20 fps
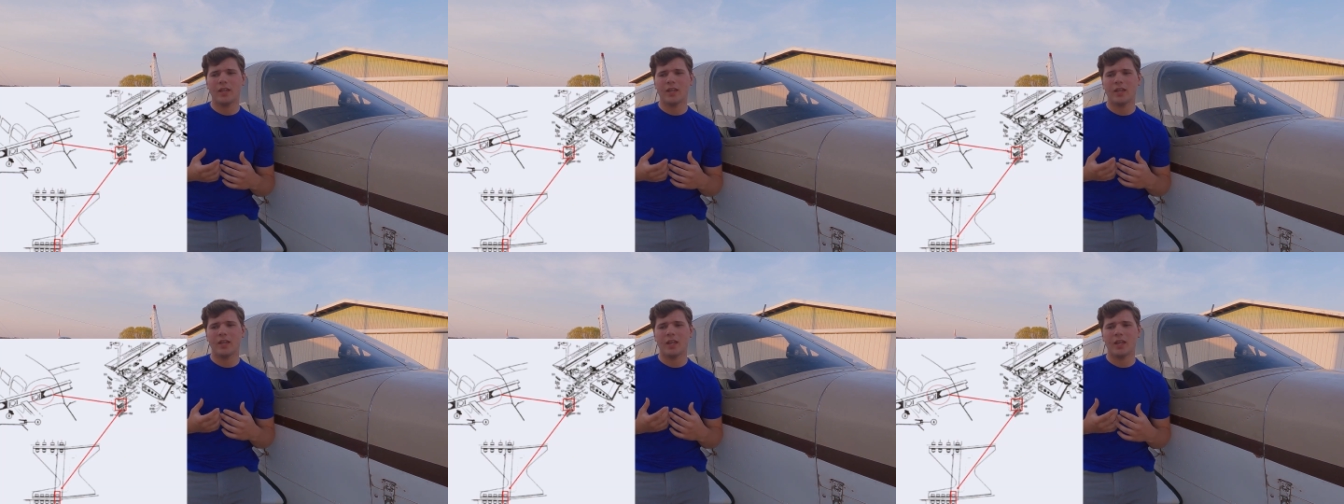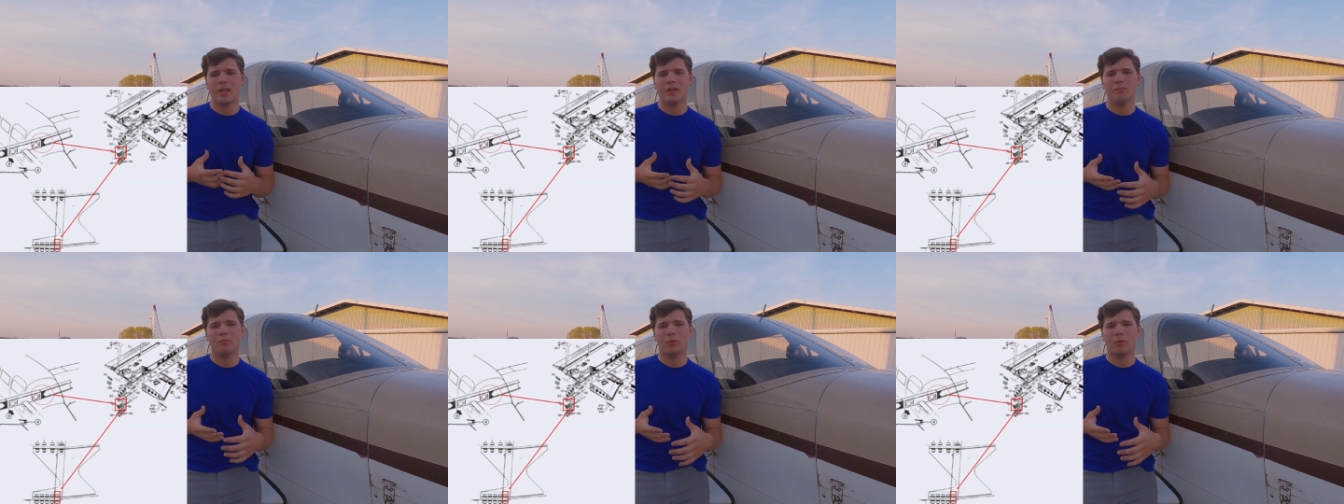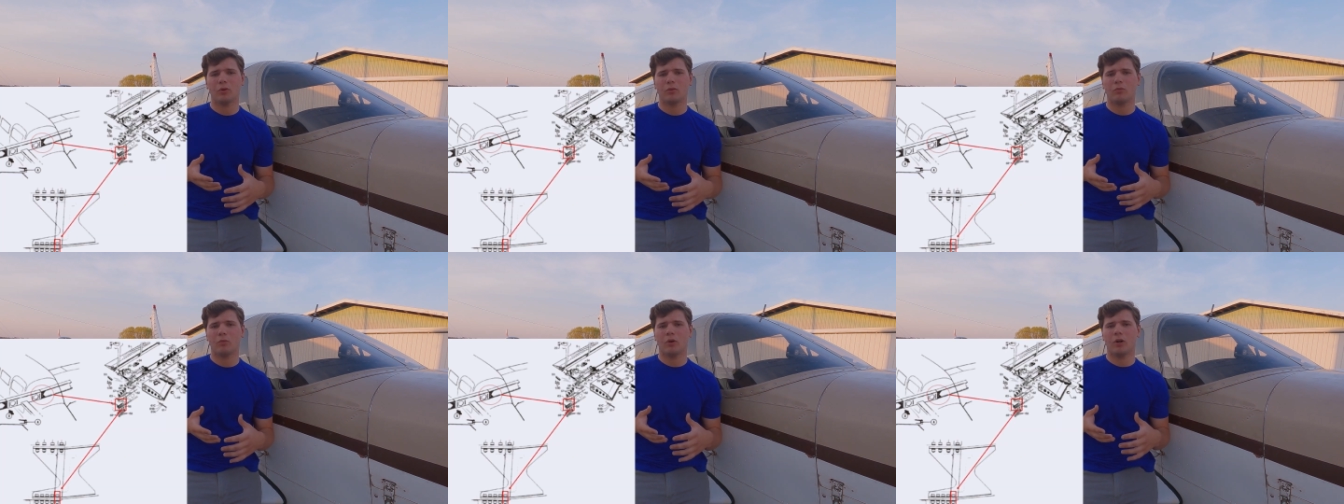the
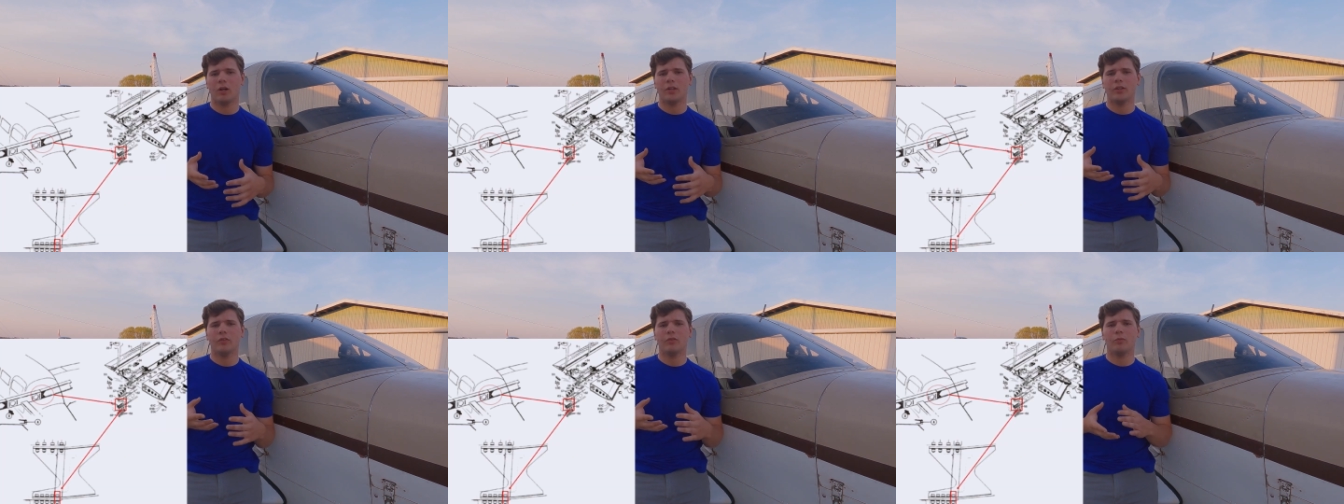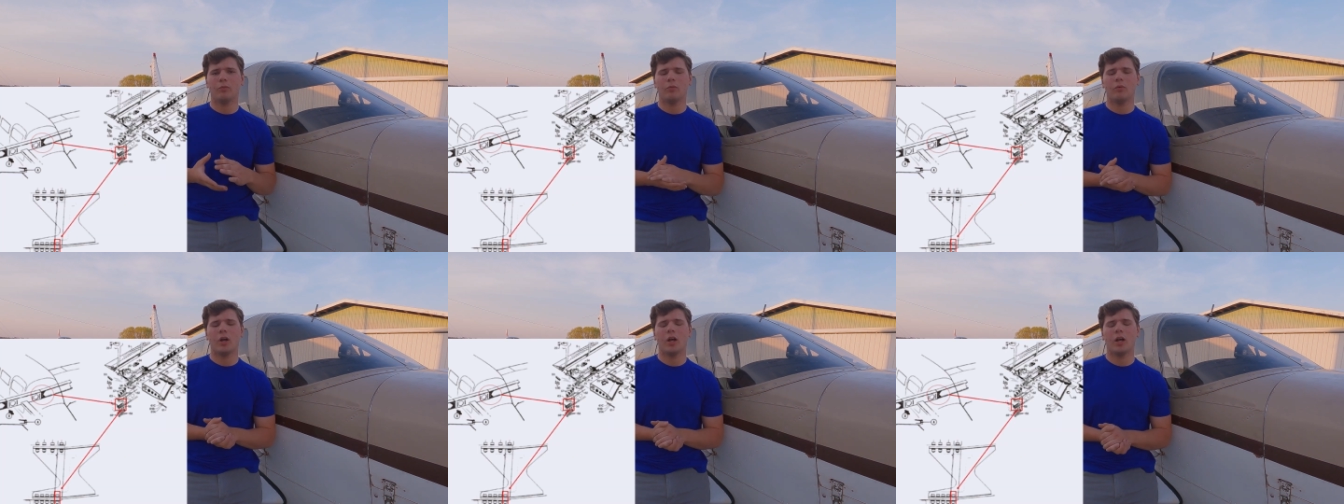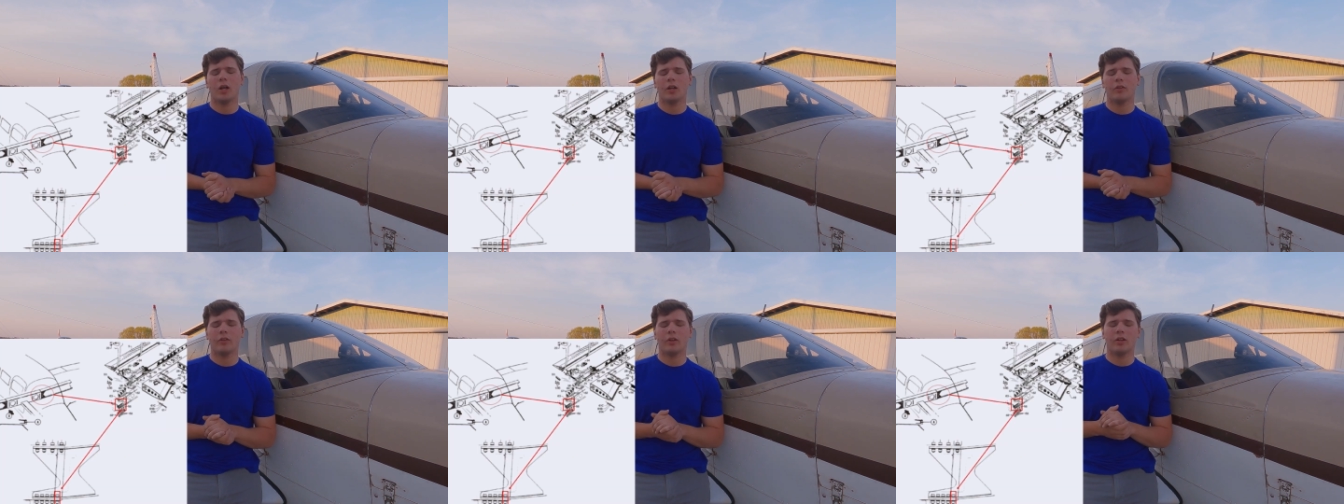inboard ones,
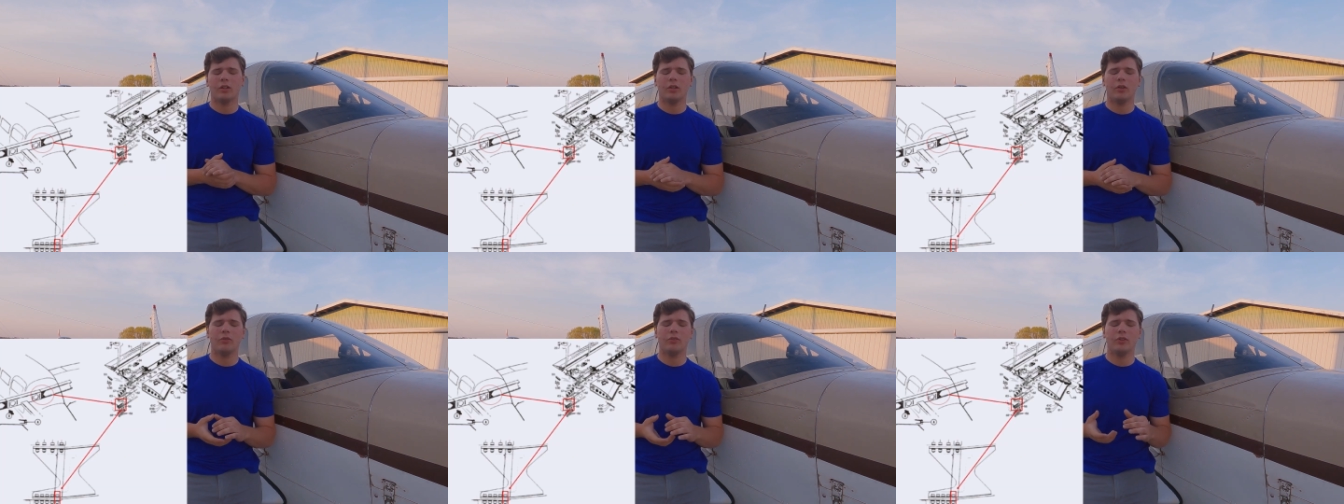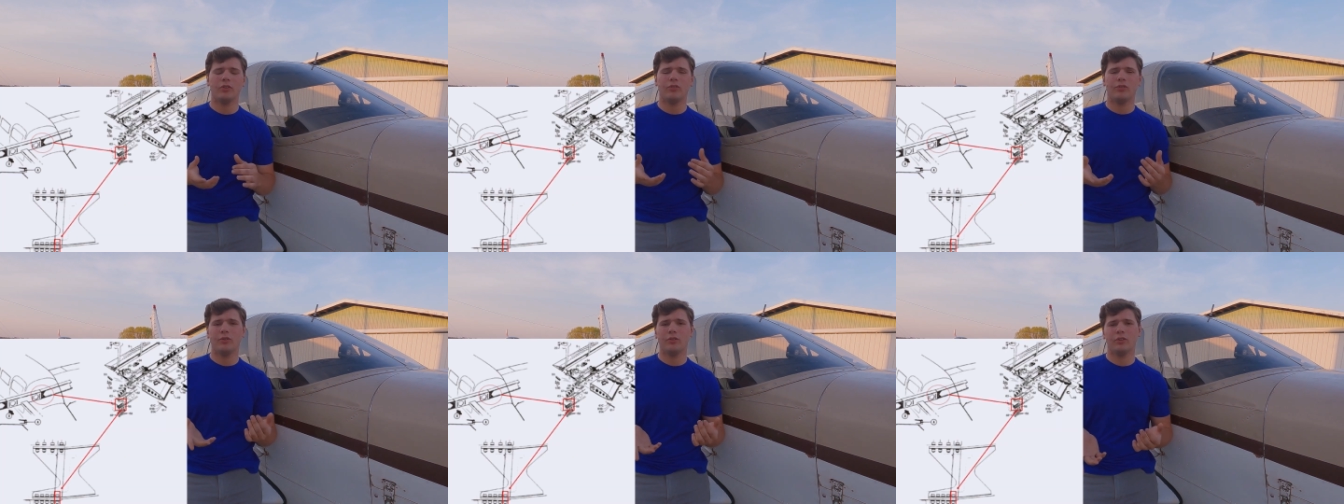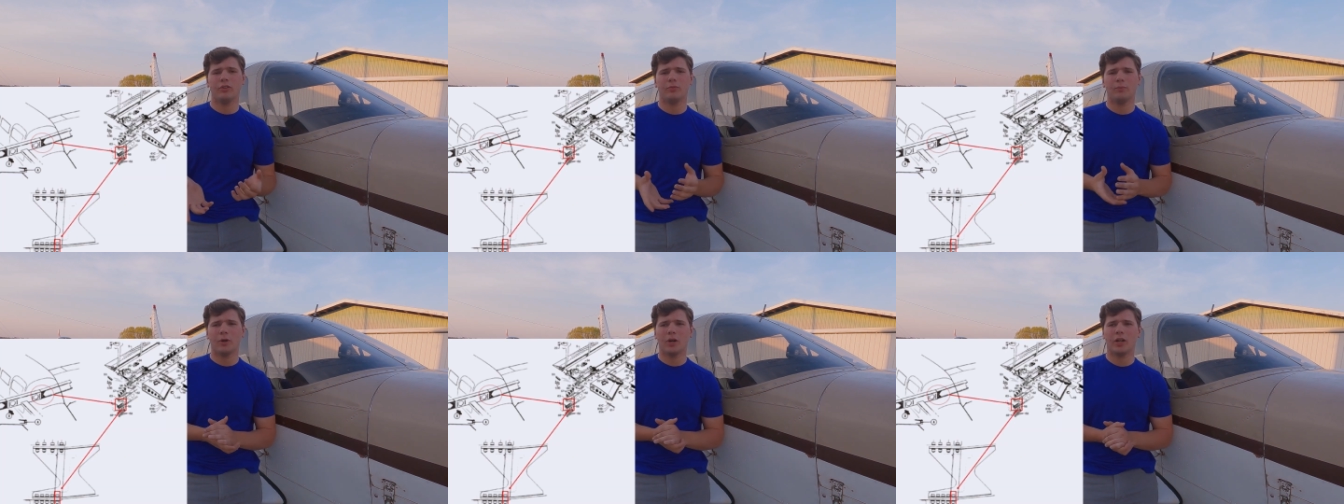the closest to
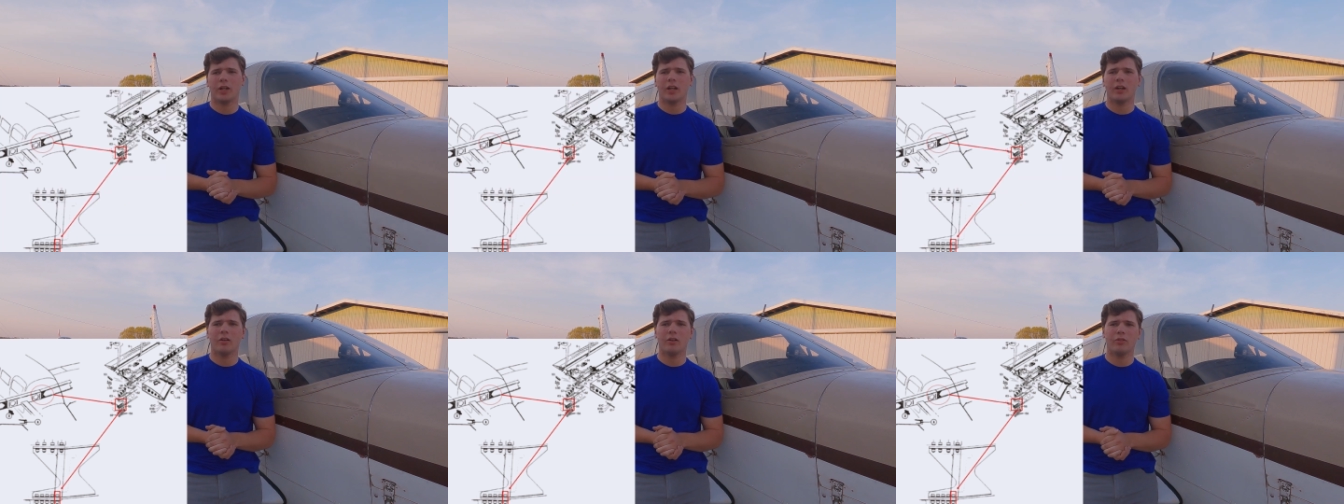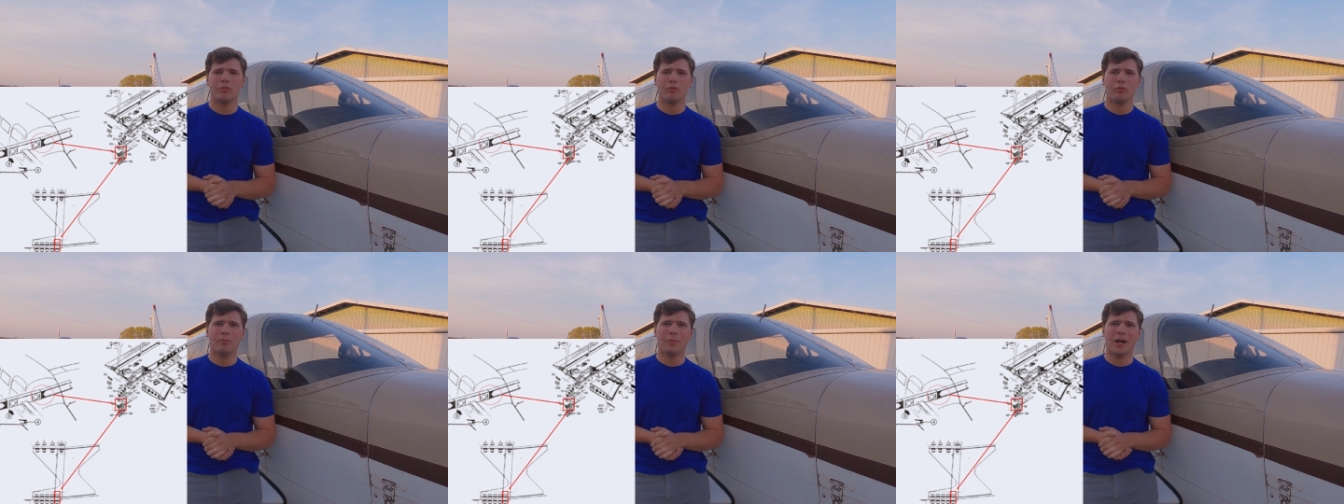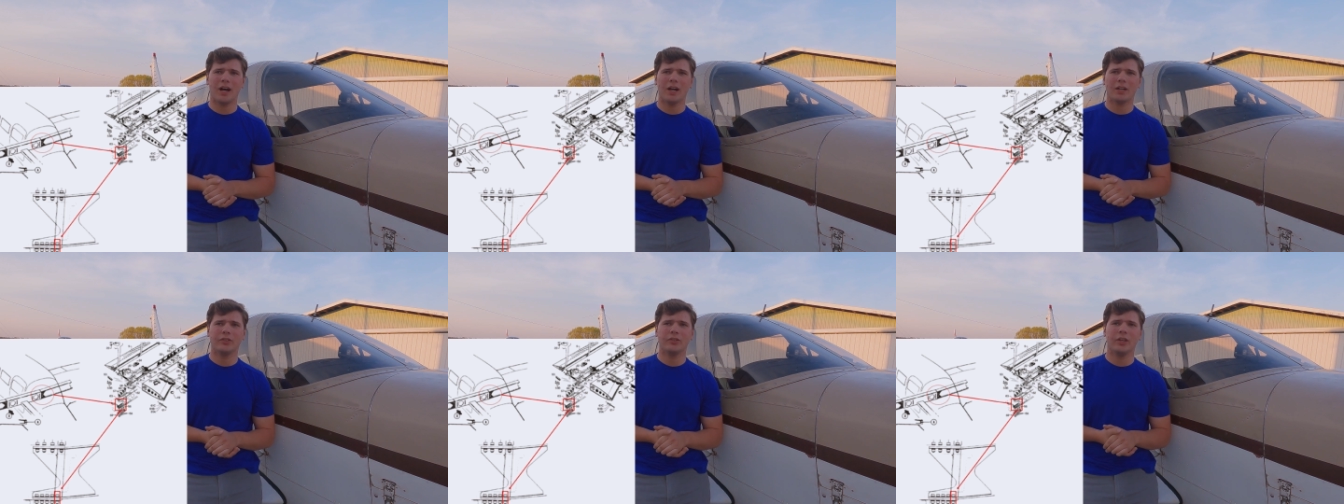the spar carry through
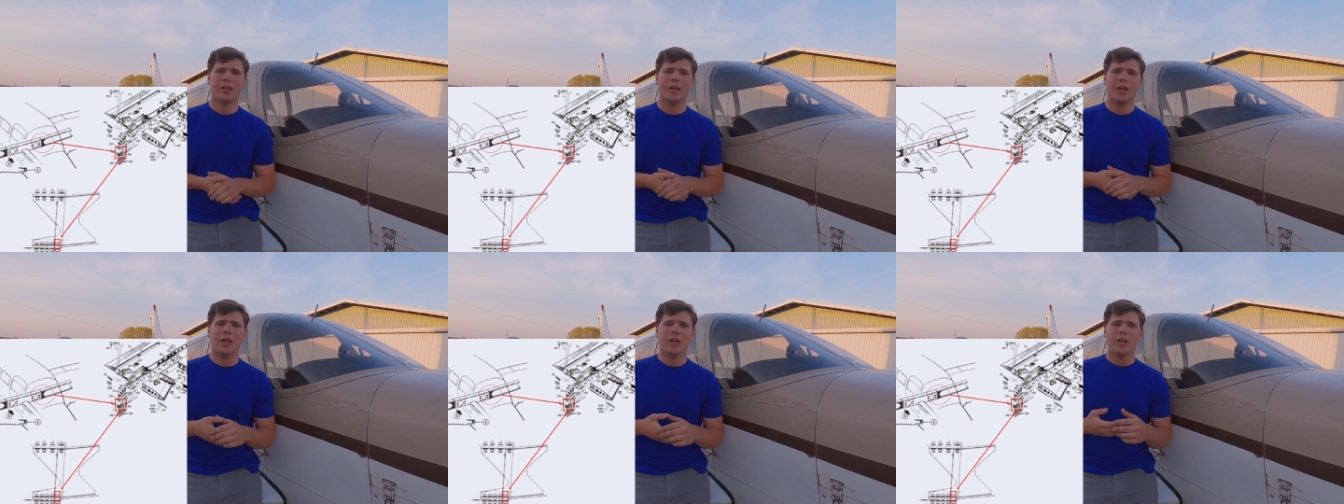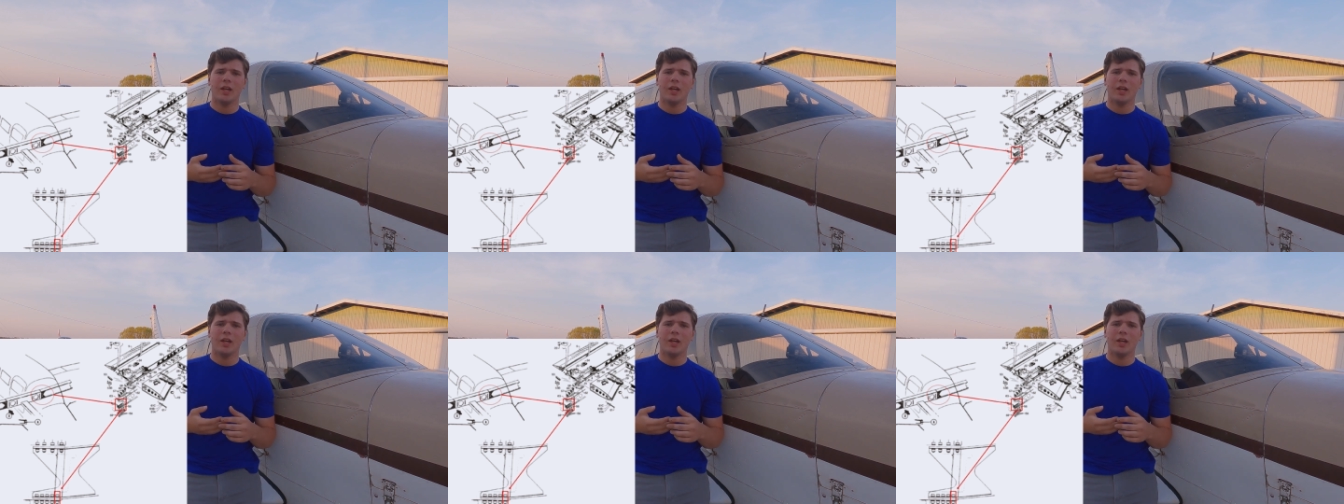box.